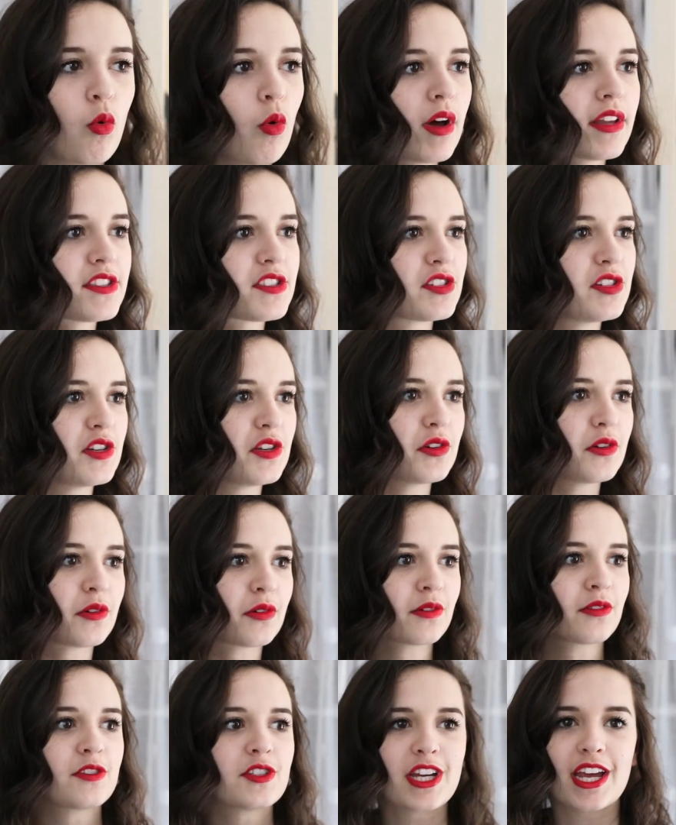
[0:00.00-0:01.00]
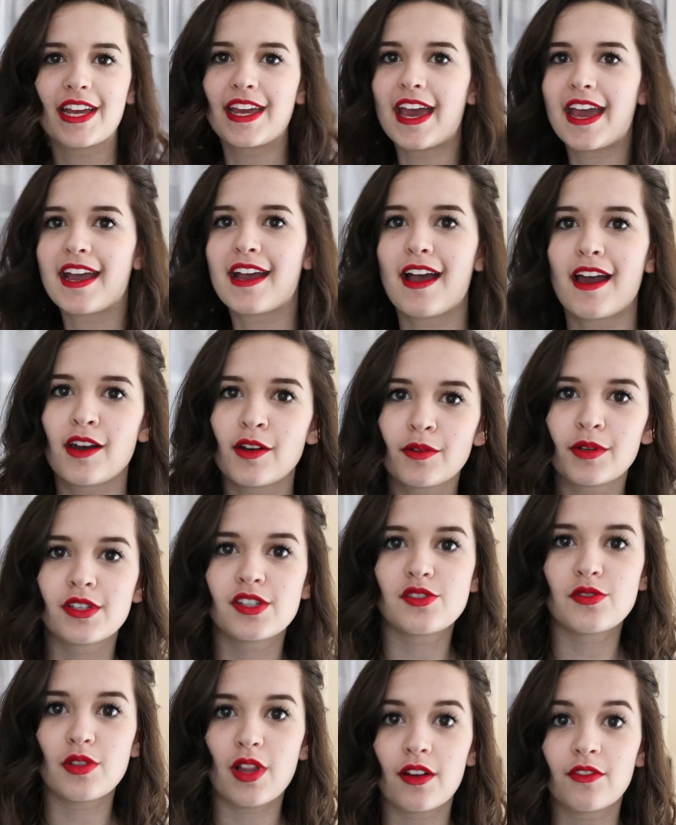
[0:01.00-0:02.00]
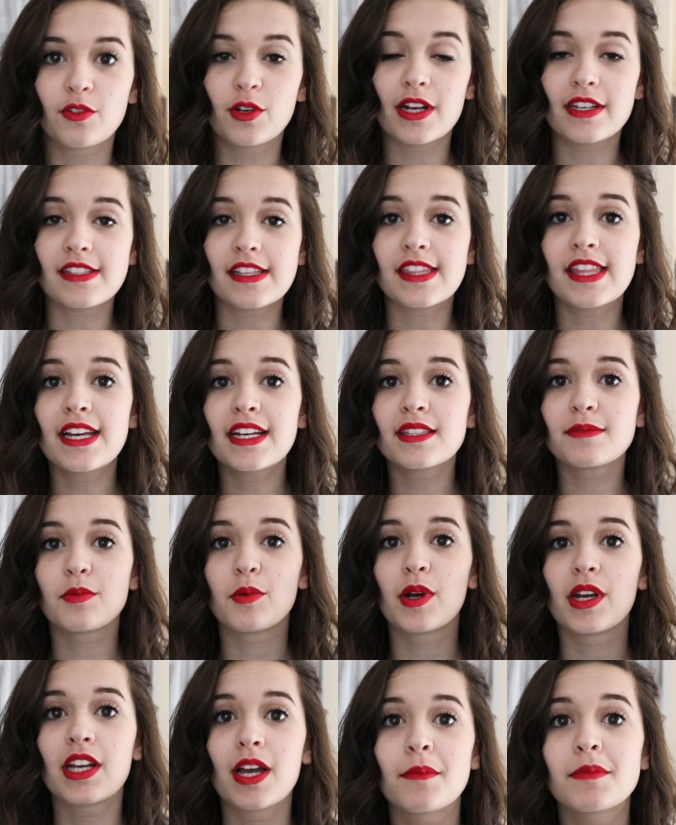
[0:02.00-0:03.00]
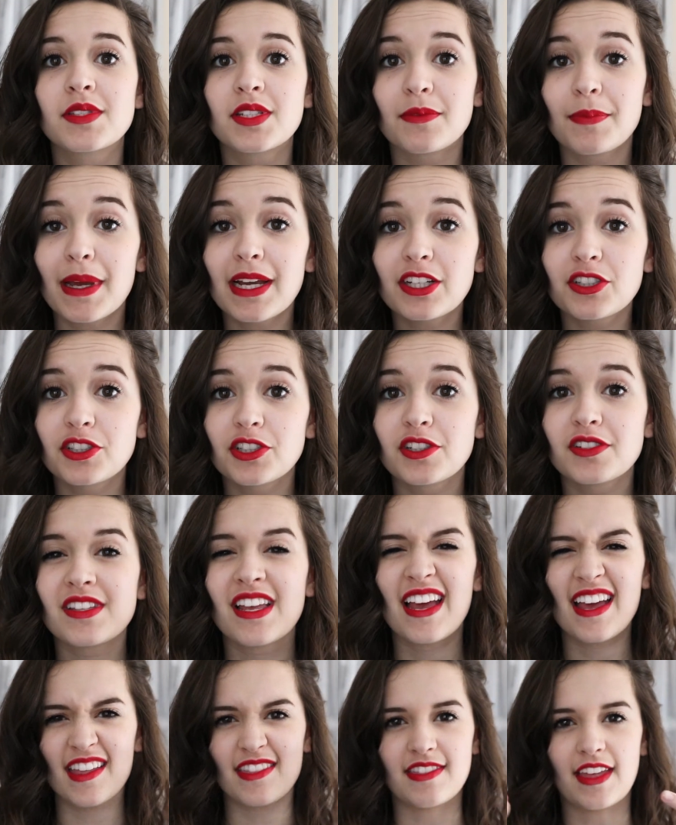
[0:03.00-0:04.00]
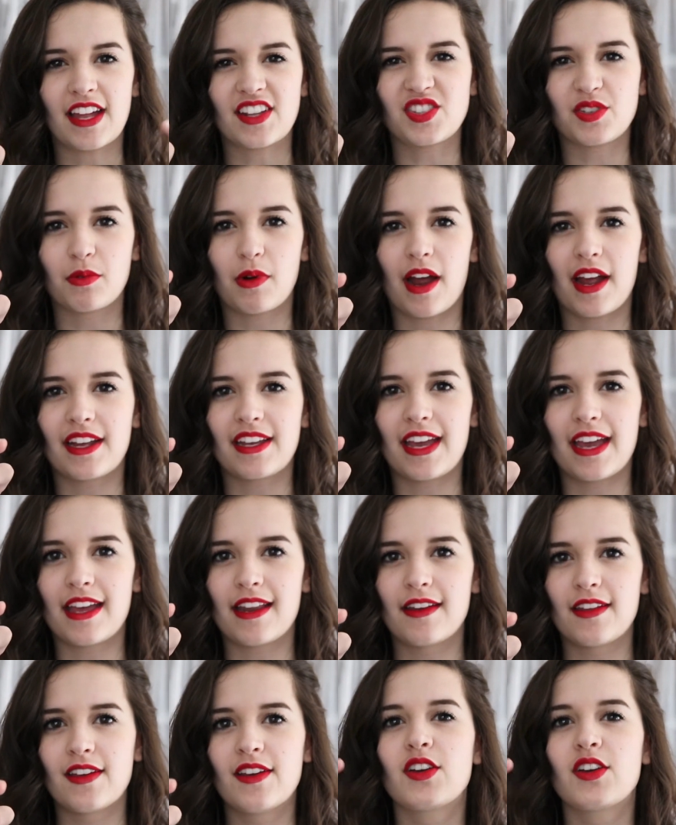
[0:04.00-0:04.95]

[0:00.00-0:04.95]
What's new? JK, I don't really do a lot of crazy things, but when it comes to pictures, that's where I get